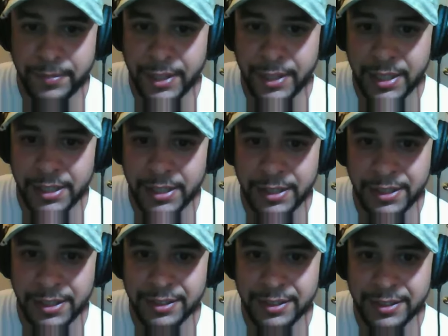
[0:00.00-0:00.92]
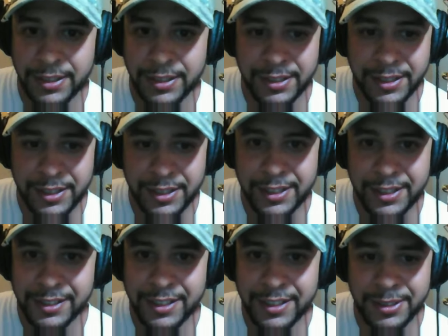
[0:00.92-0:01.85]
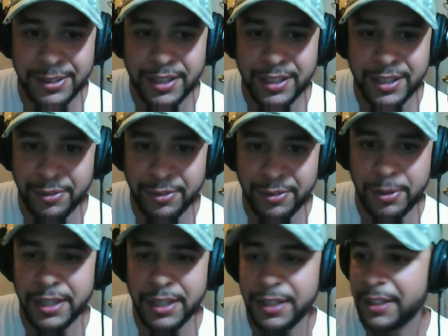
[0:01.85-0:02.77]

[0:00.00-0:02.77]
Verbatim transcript: and yeah, that's gonna that's gonna do the giveaway.